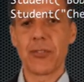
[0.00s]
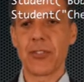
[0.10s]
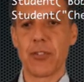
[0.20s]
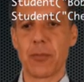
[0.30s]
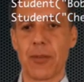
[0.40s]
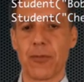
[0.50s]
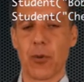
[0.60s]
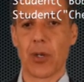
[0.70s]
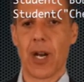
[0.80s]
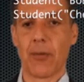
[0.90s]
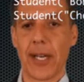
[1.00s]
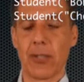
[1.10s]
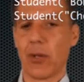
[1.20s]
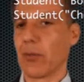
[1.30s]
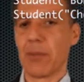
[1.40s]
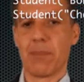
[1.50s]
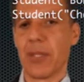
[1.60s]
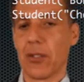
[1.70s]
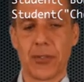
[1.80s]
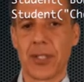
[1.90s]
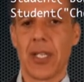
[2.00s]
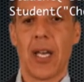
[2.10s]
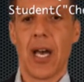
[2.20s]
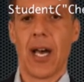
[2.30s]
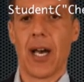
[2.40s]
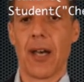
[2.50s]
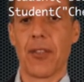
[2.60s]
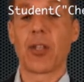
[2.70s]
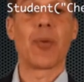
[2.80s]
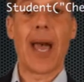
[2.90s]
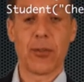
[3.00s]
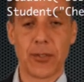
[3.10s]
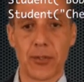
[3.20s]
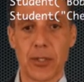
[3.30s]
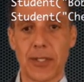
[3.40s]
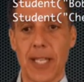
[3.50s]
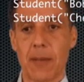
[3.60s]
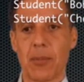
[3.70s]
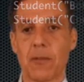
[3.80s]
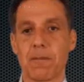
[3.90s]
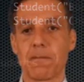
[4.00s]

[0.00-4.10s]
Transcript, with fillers: We've seen this before already when we built uh, the crowds, for example.